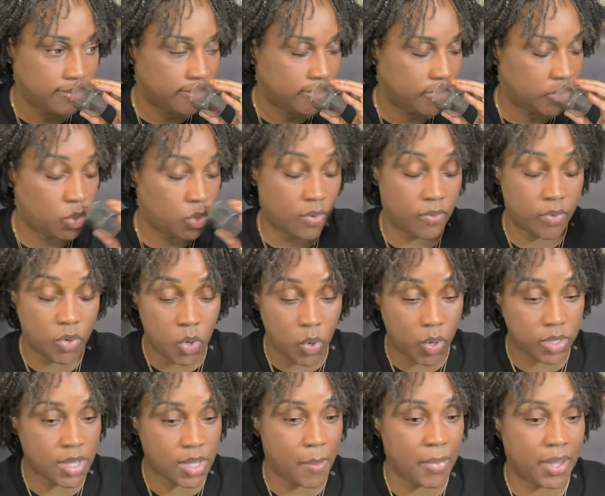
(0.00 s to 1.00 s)
So of
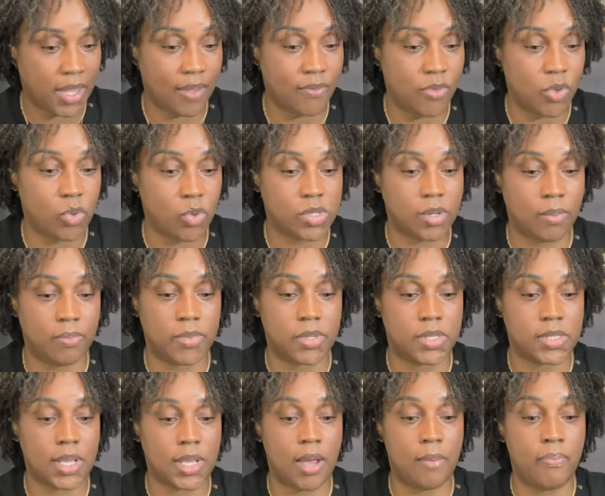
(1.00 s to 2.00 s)
course I'm gonna give you some
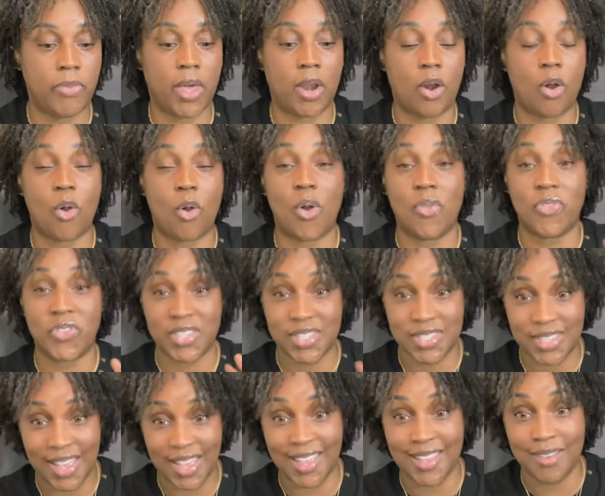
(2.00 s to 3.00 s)
that are on the
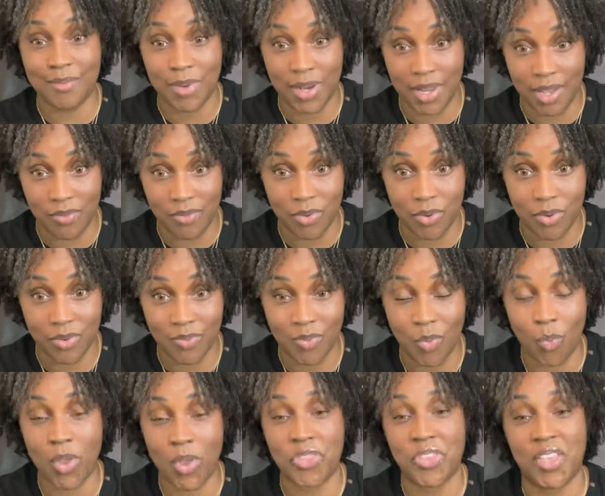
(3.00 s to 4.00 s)
same level
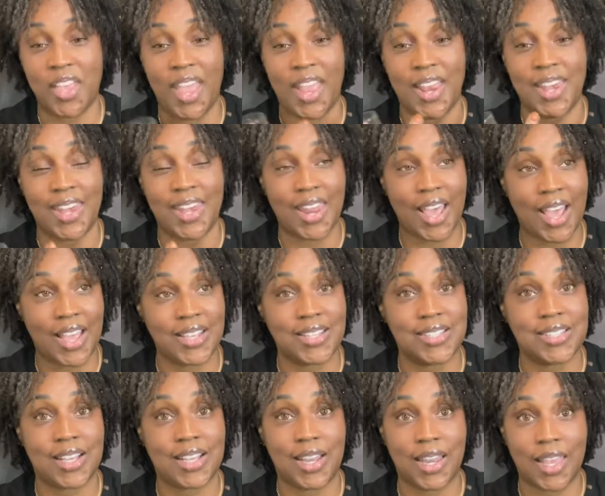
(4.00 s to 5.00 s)
with a
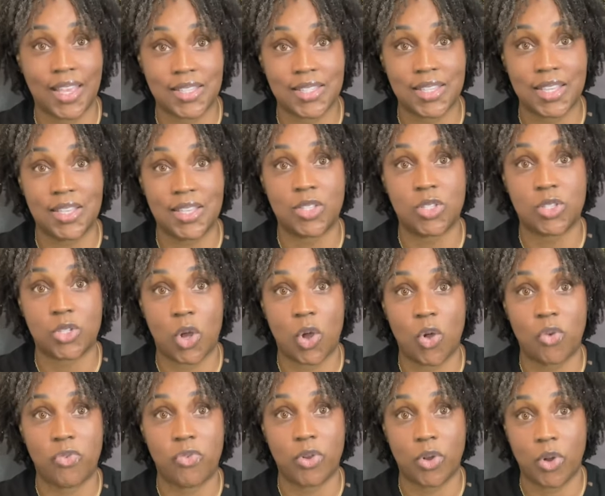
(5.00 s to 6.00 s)
nice, classy,
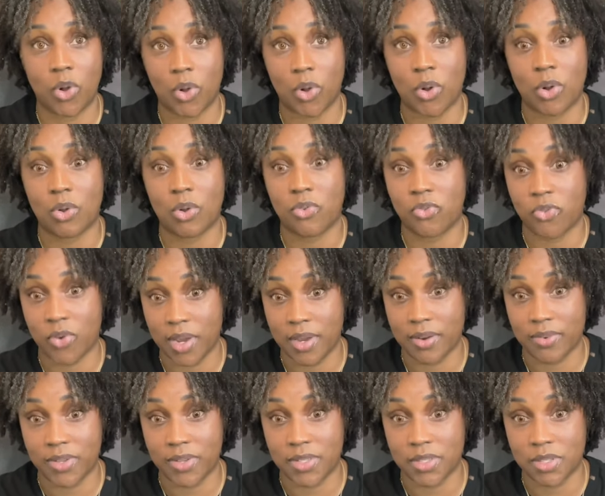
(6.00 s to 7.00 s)
soft girl
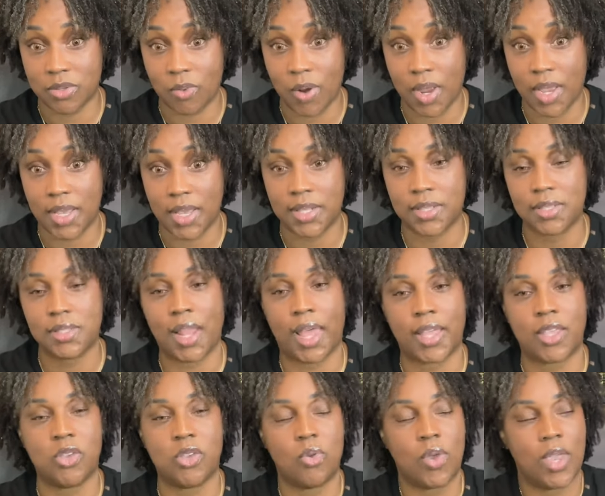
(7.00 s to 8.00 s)
fragrance, right?
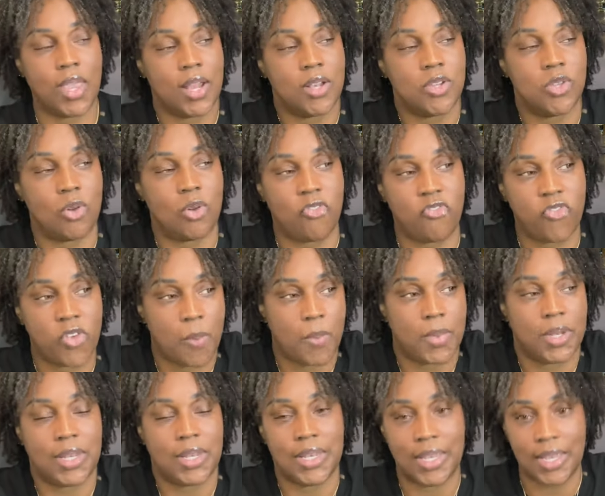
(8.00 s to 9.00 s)
Like you in your
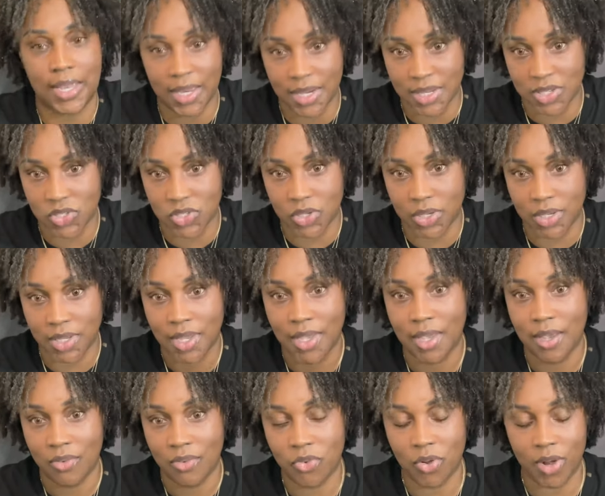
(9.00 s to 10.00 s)
feminine energy
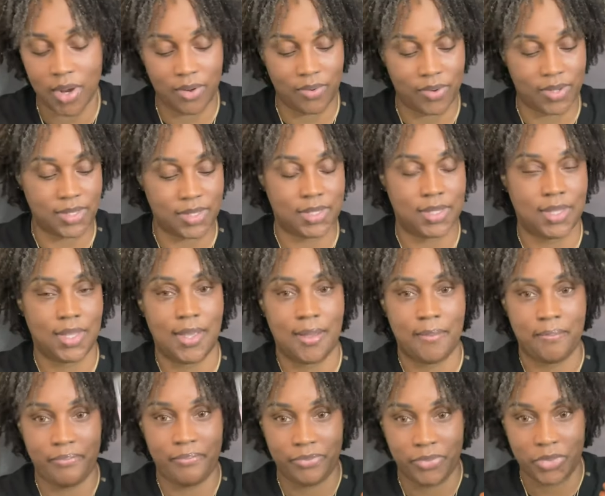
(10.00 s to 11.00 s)
fragrance.
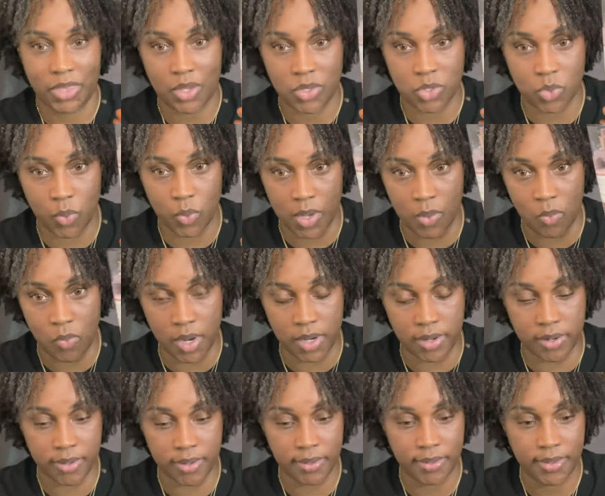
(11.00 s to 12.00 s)
Sweet
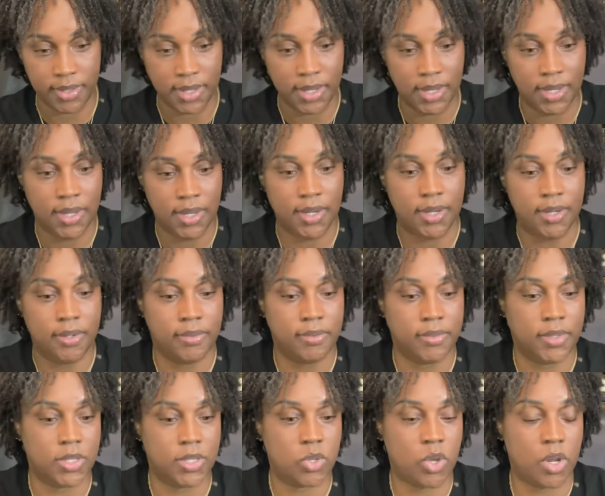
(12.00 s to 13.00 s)
Wonder
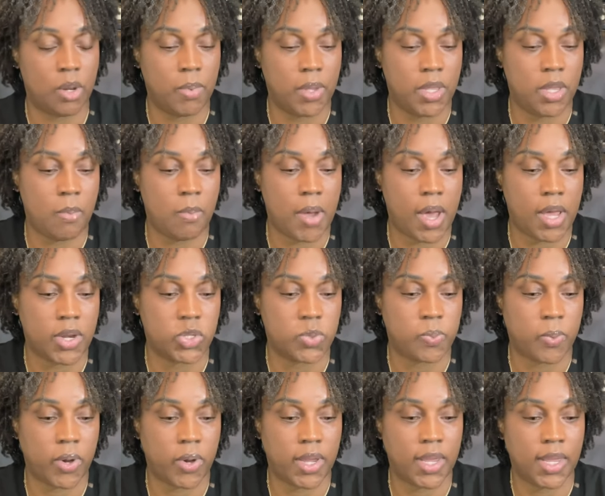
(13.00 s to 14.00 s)
is gonna be your body
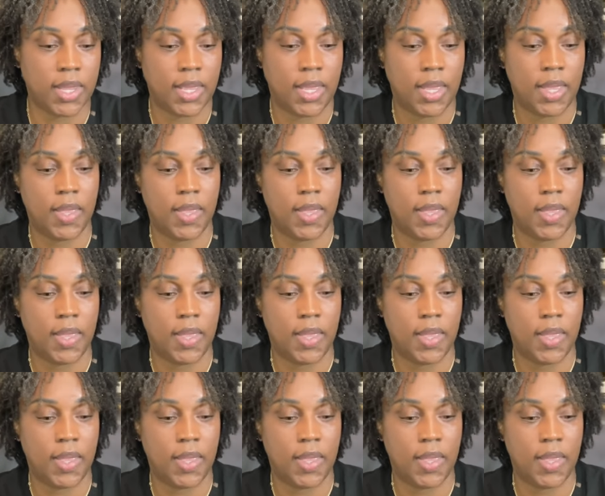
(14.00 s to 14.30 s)
spray.